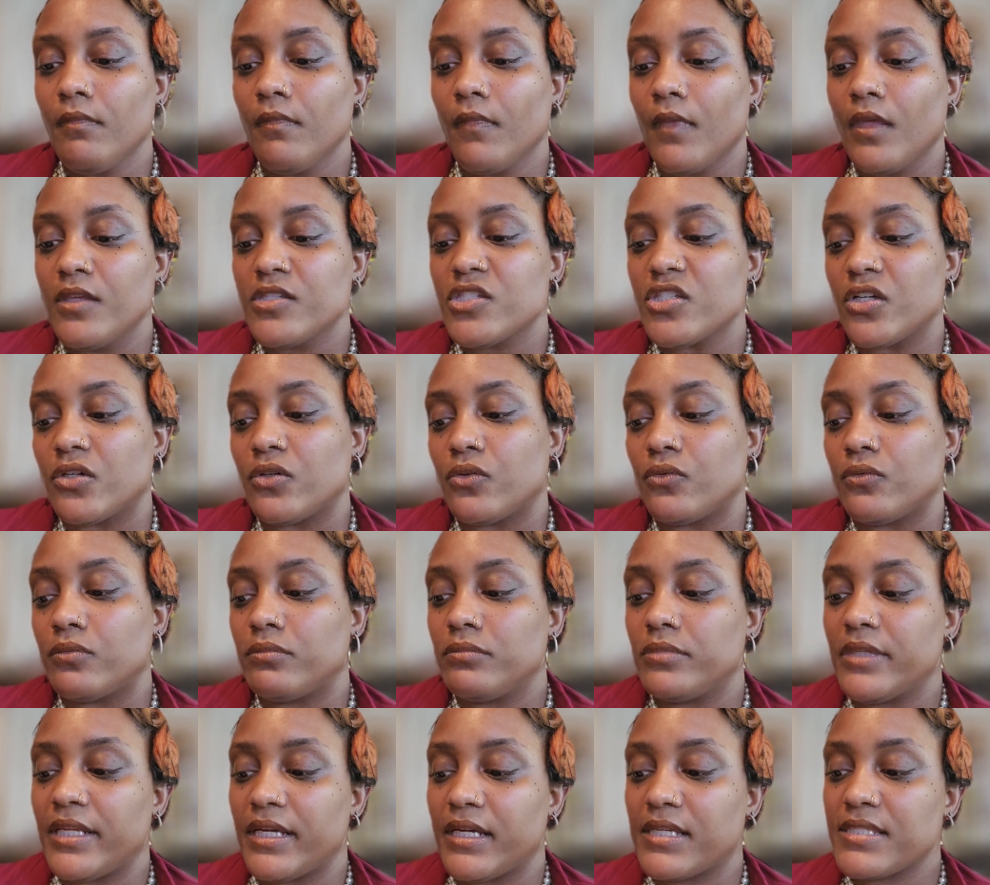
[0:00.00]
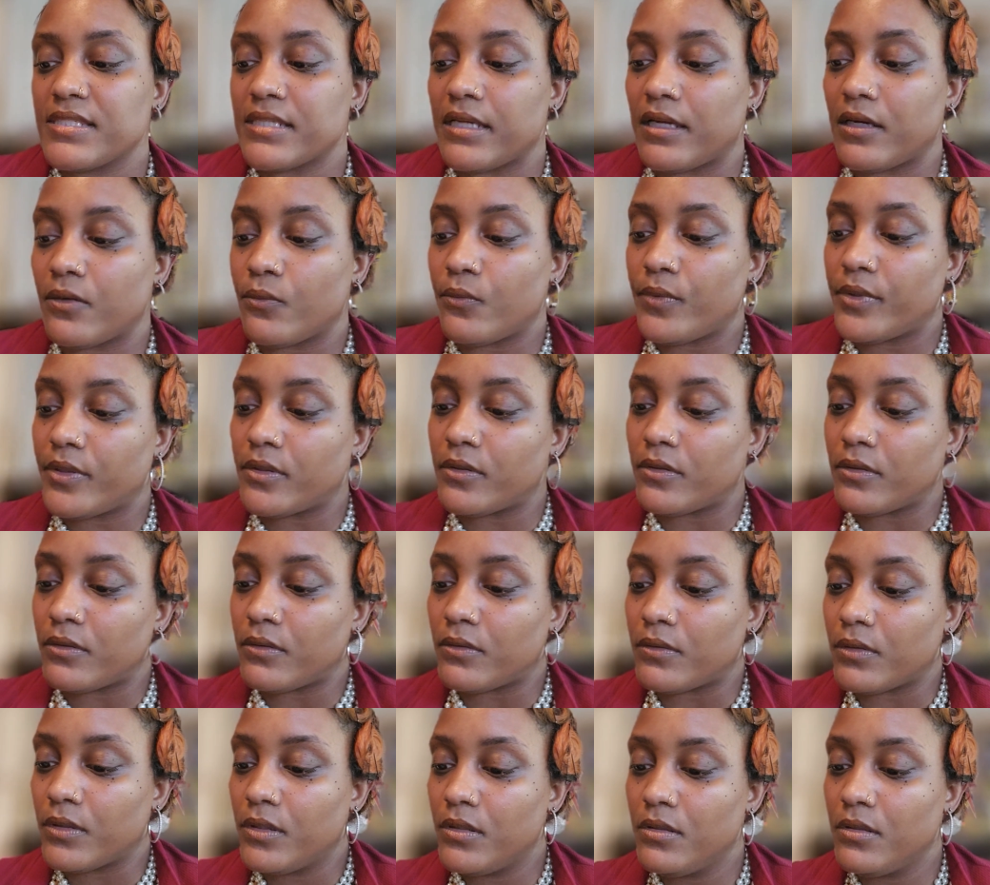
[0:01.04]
So next I will